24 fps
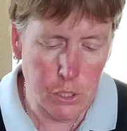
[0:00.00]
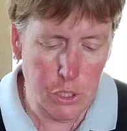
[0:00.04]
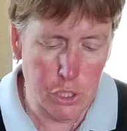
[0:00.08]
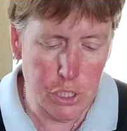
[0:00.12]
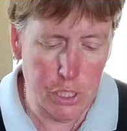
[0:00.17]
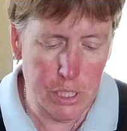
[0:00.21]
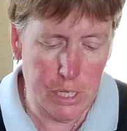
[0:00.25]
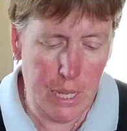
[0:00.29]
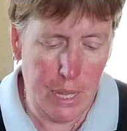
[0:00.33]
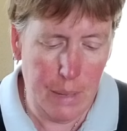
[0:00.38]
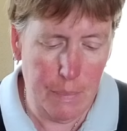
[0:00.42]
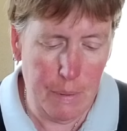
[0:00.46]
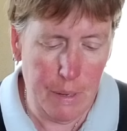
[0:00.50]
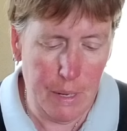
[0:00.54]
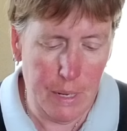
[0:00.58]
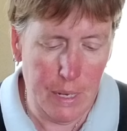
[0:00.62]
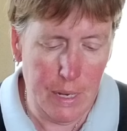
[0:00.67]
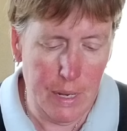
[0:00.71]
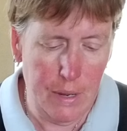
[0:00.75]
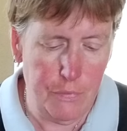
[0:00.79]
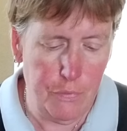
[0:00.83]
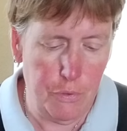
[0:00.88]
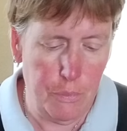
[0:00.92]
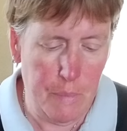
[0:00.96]
just to keep it
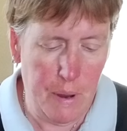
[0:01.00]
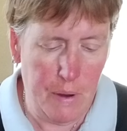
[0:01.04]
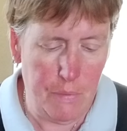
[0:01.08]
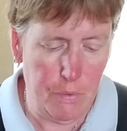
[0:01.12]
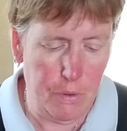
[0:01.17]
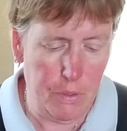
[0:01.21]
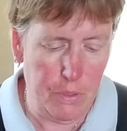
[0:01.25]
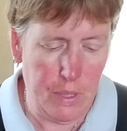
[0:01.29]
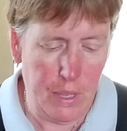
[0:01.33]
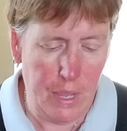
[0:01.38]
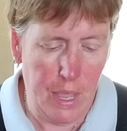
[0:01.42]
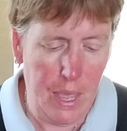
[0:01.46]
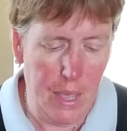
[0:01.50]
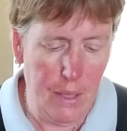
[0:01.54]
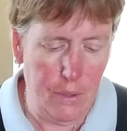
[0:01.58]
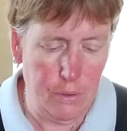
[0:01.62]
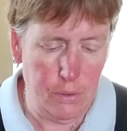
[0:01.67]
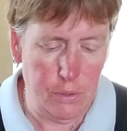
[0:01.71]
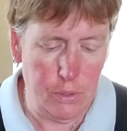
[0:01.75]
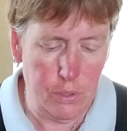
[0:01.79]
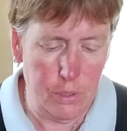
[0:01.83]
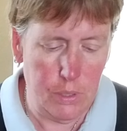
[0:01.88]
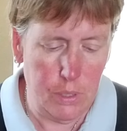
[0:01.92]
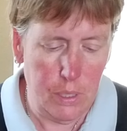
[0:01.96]
clear from everything
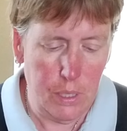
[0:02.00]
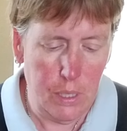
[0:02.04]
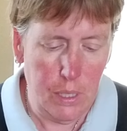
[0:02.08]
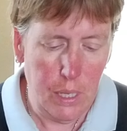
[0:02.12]
else.